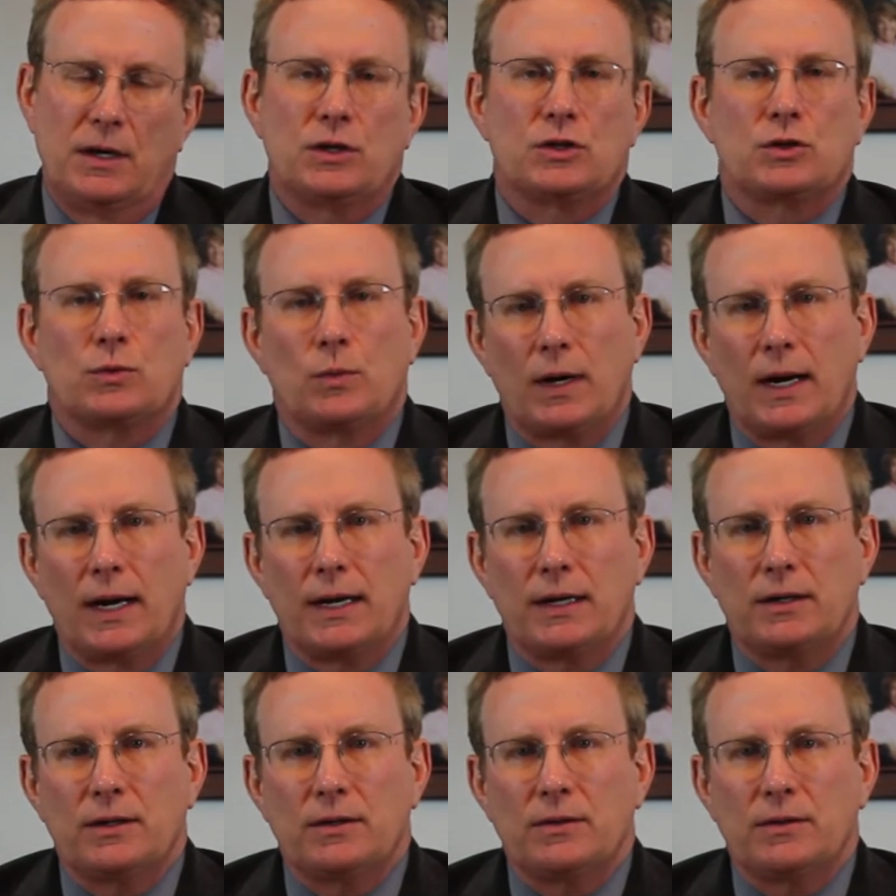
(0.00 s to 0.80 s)
So what
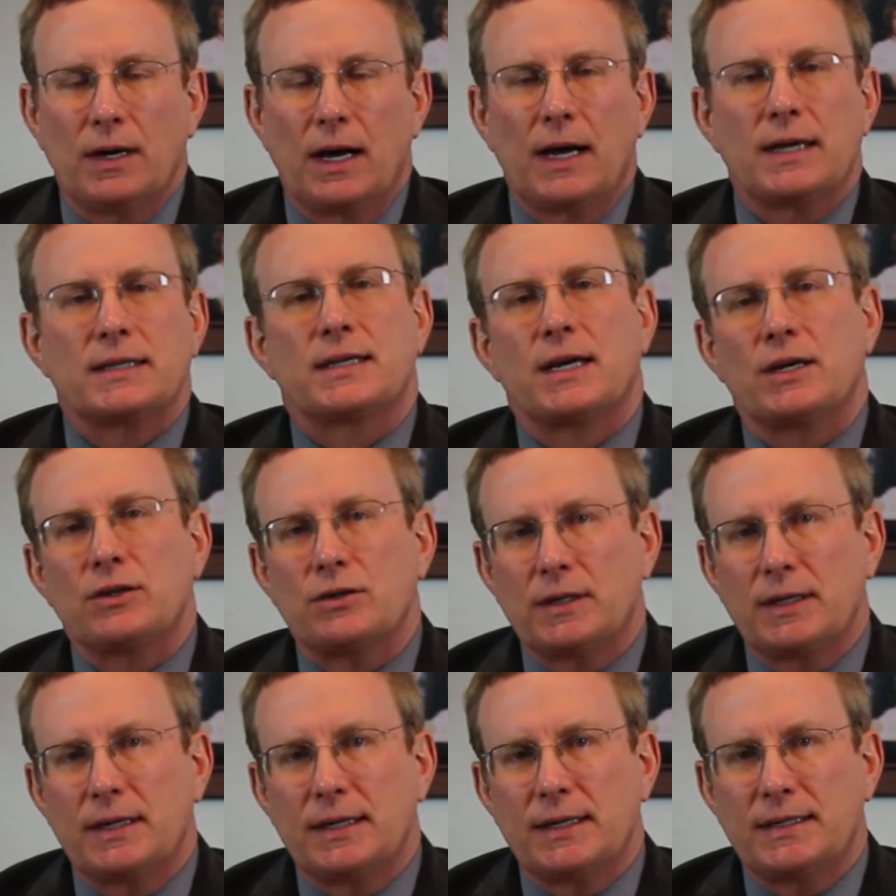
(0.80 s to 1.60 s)
I do, I
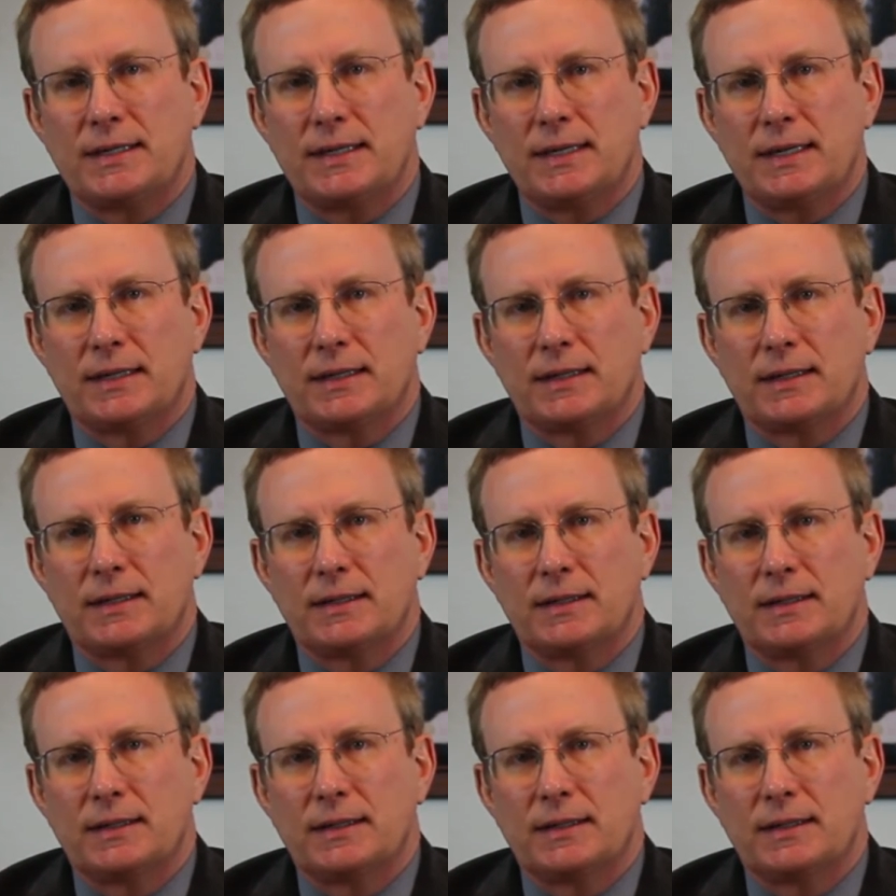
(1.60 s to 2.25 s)
schedule it at 10.